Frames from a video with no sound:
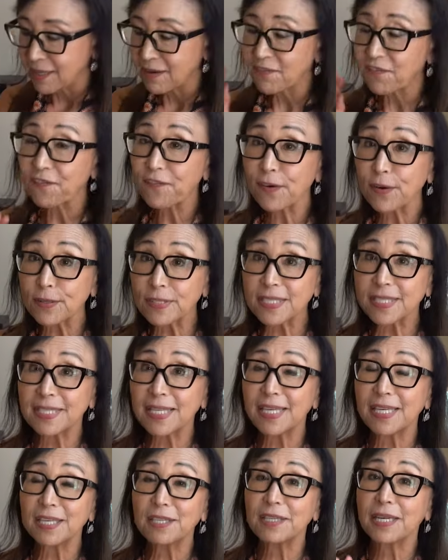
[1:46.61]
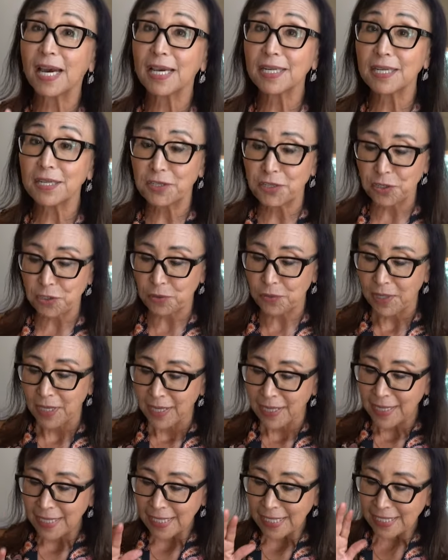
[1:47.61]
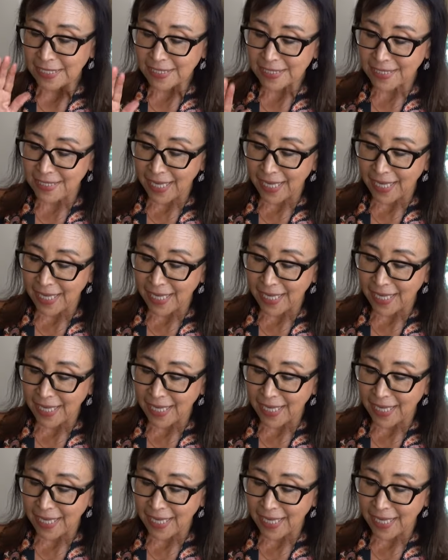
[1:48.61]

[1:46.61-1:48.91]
First thing you got to do is